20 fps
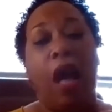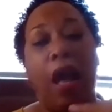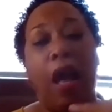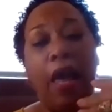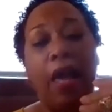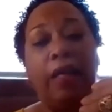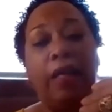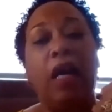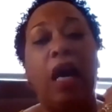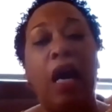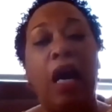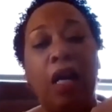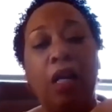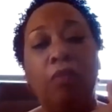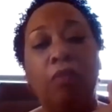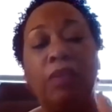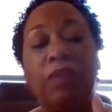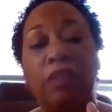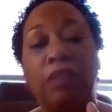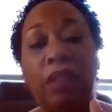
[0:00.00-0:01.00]
And I
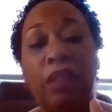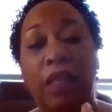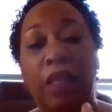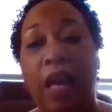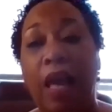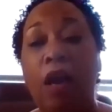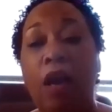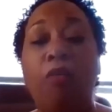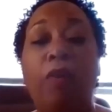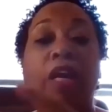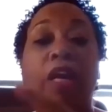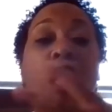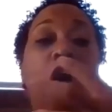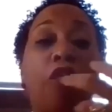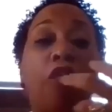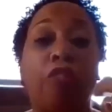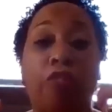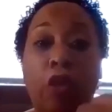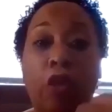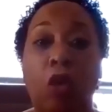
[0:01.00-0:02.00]
was allowing
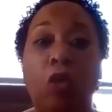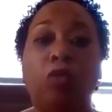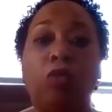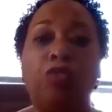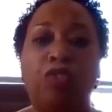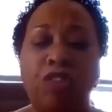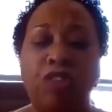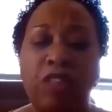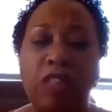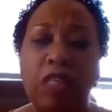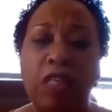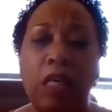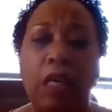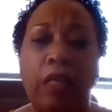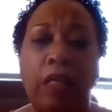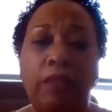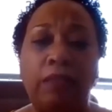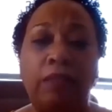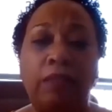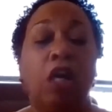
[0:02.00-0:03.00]
those
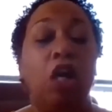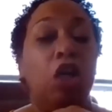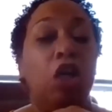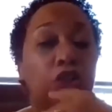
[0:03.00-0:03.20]
things